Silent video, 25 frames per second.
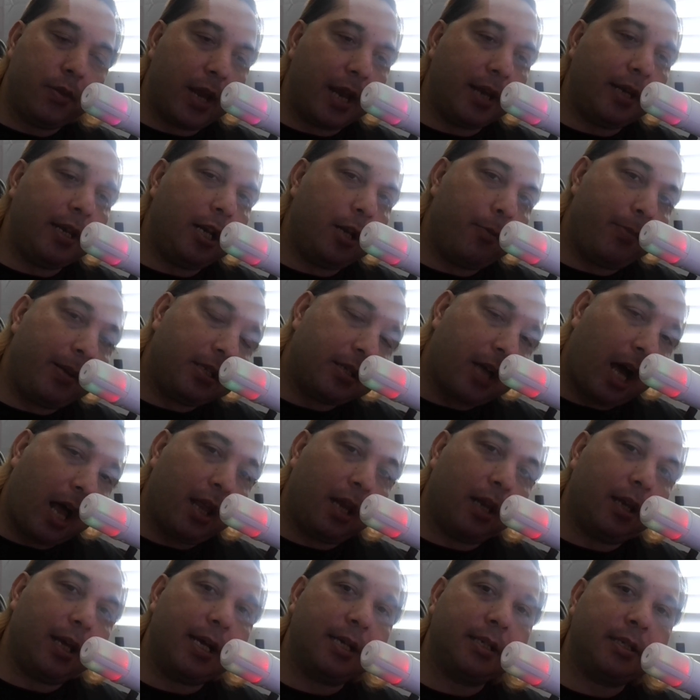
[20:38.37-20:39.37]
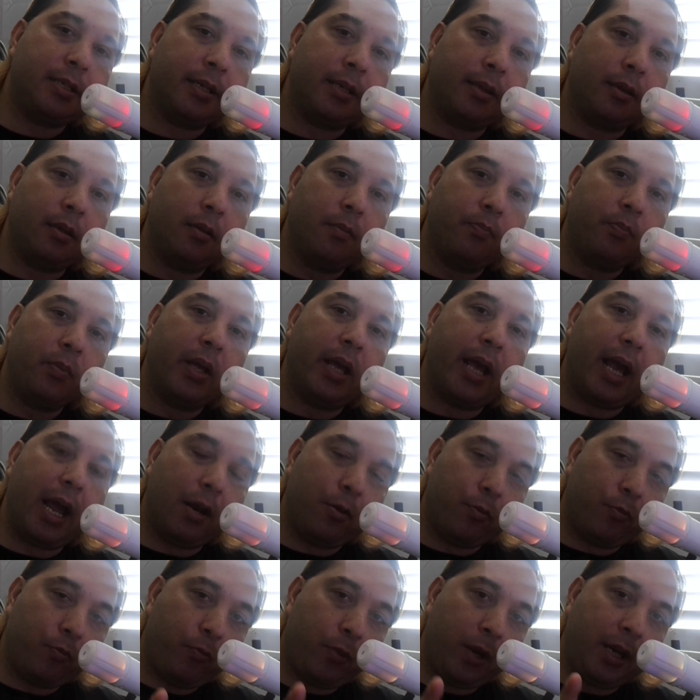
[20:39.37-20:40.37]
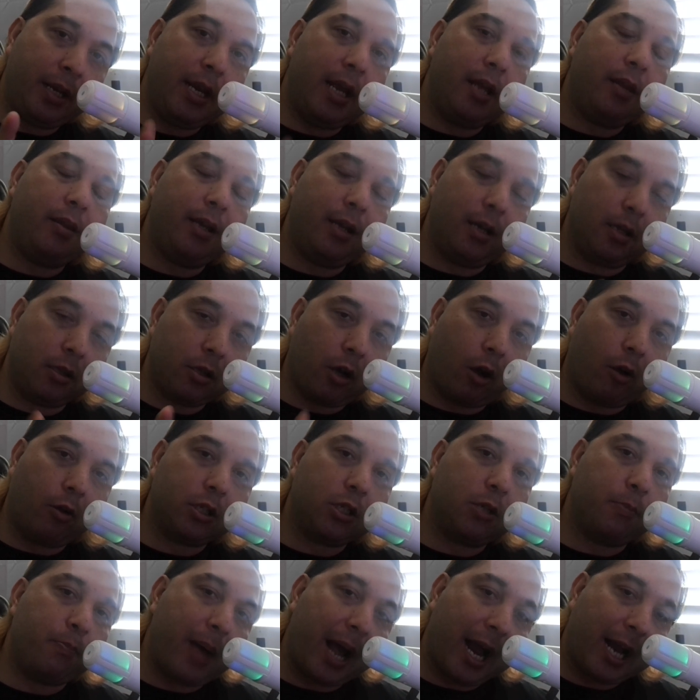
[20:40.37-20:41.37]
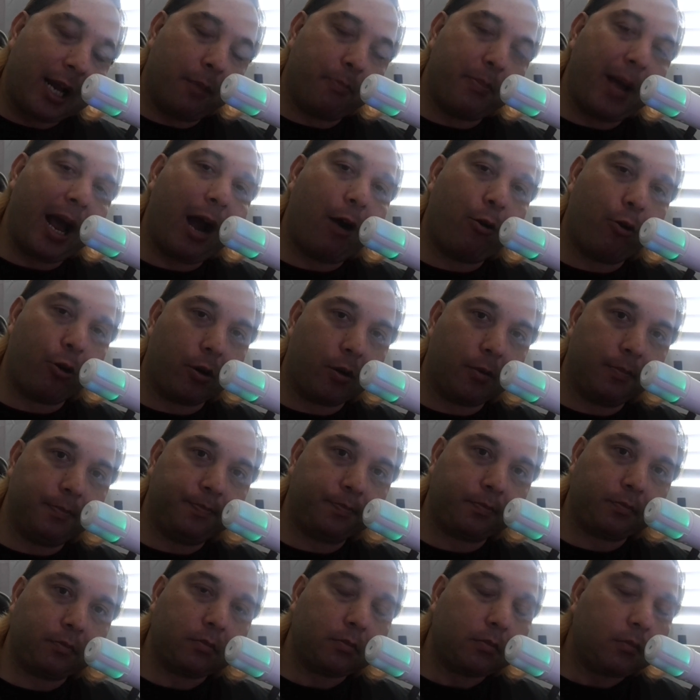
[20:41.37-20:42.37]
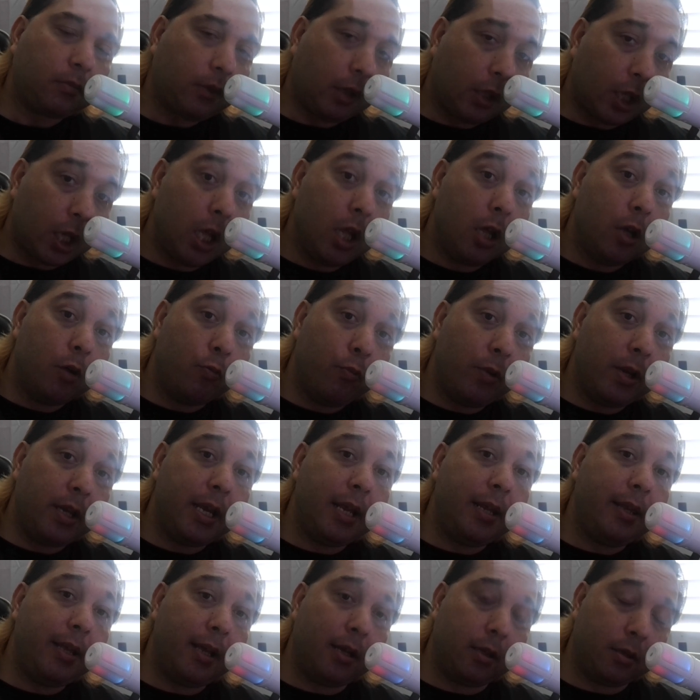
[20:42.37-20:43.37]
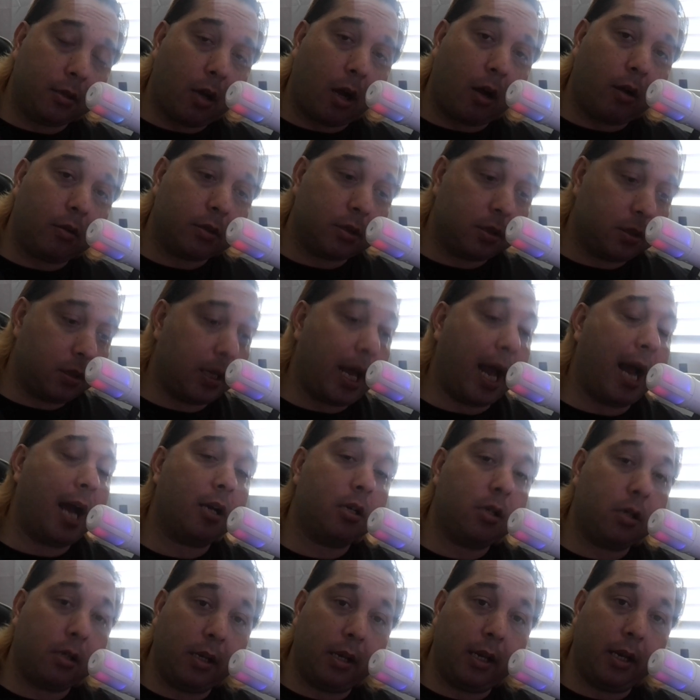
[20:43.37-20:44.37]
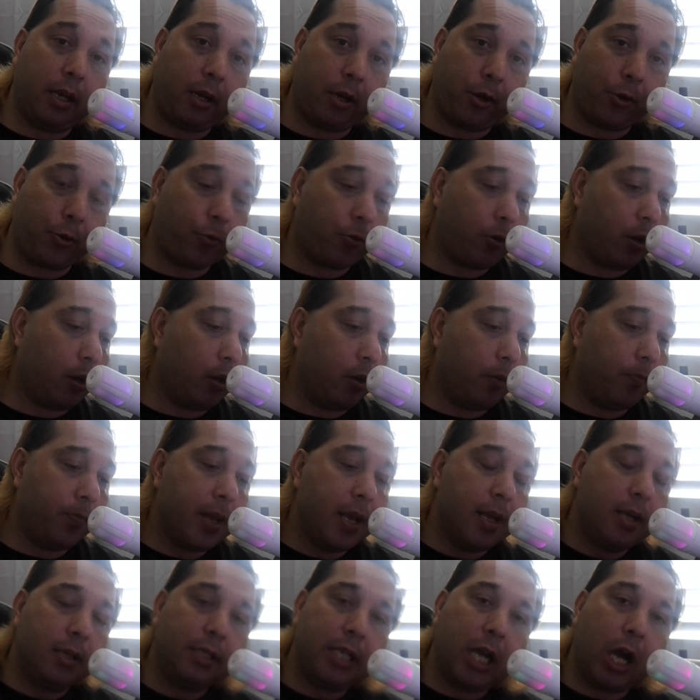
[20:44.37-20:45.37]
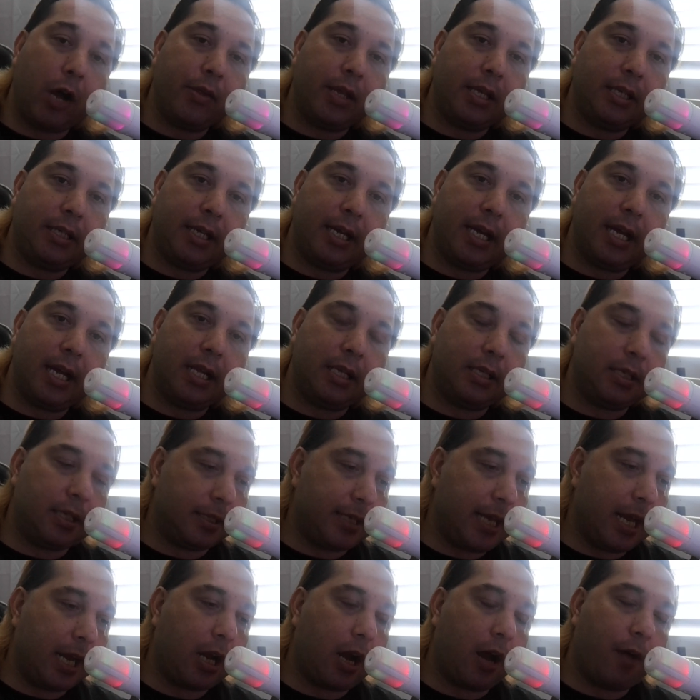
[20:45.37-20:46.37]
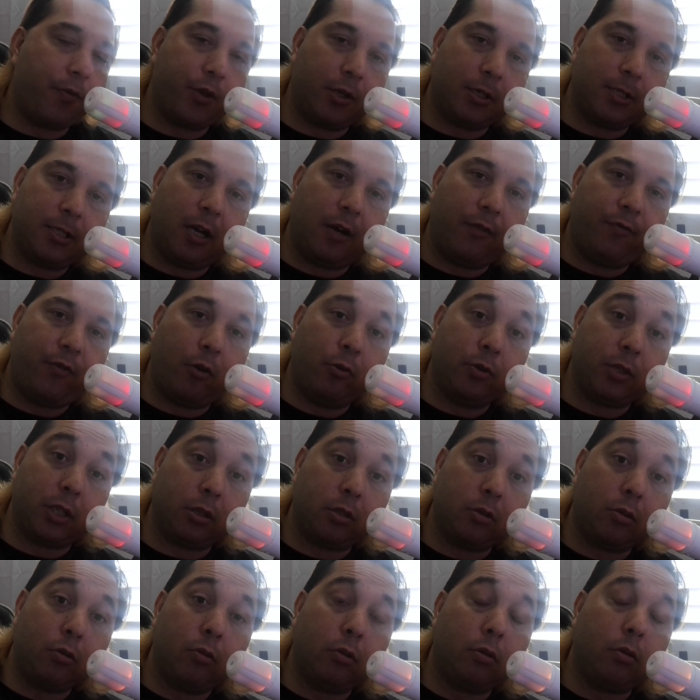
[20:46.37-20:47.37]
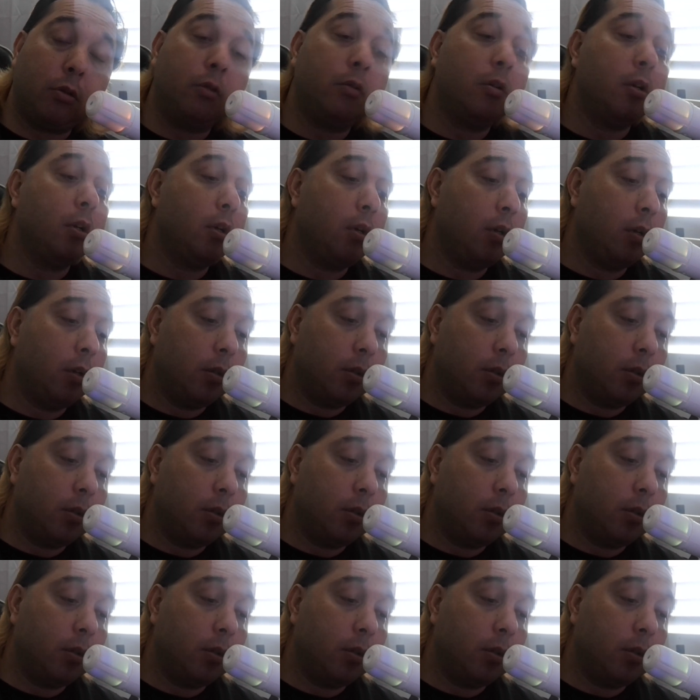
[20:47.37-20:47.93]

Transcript: They need to be taught a lesson, and we need the adults back in power. We need the adults actually in control, telling these kids to take off their cell phones in school.